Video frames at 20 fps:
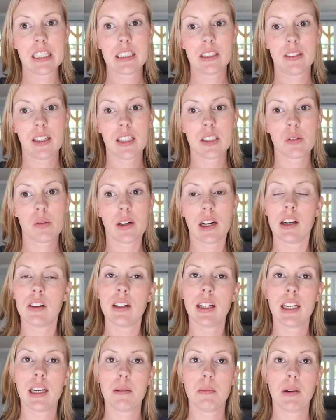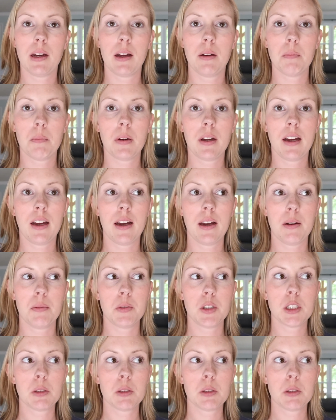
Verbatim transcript: so that's when I'll get him up um,